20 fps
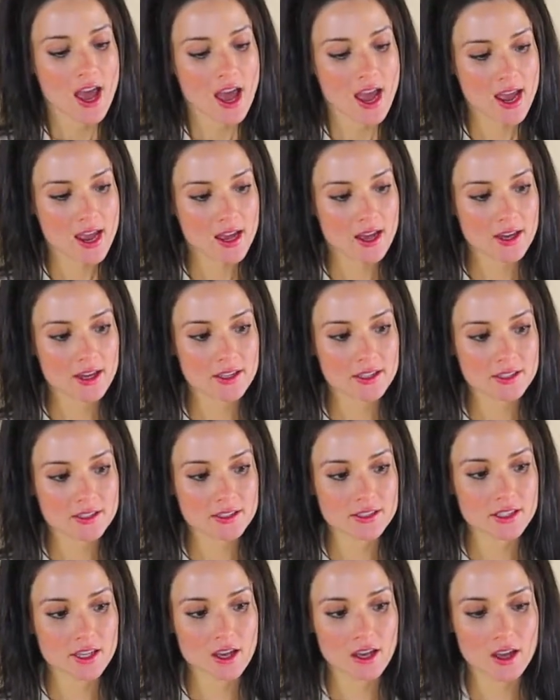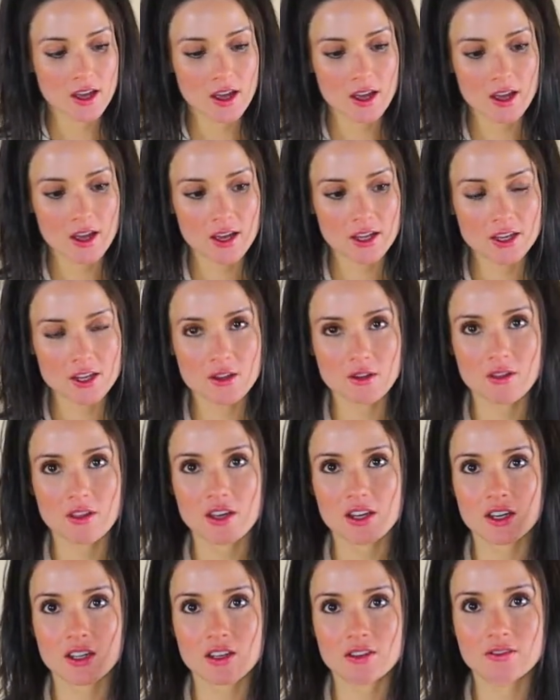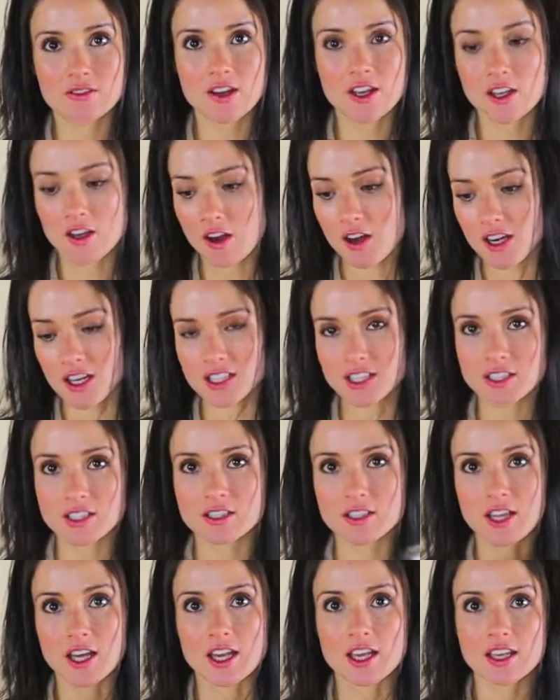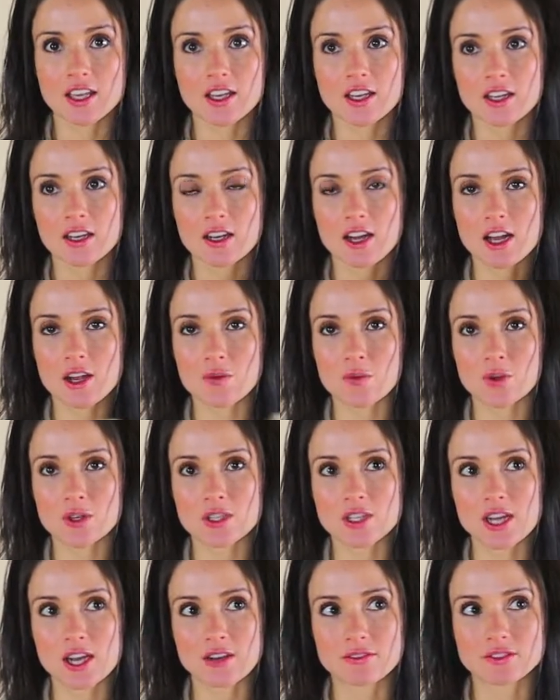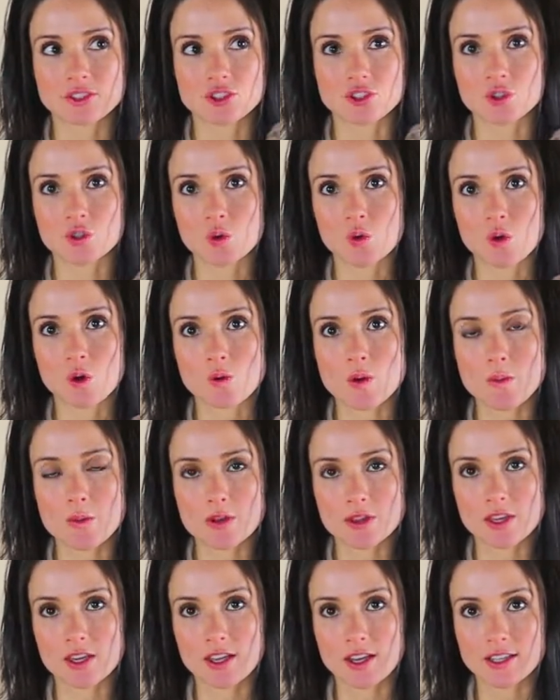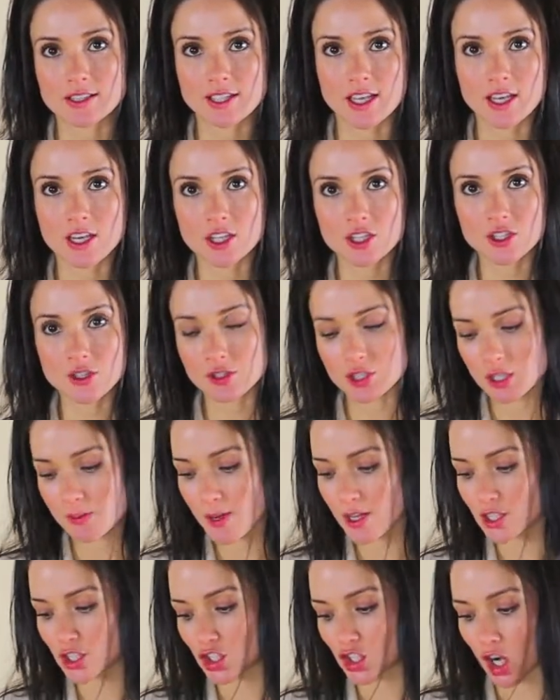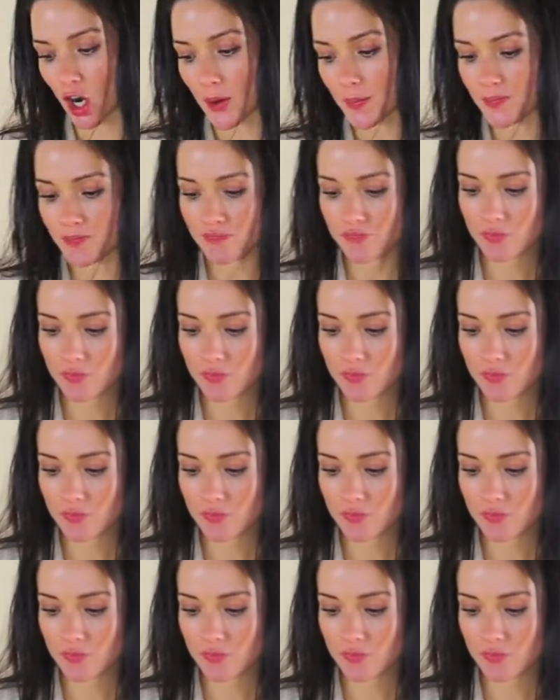And I knew that if I got it and didn't like it, I wouldn't have to store one more thing because I could use the mason jar.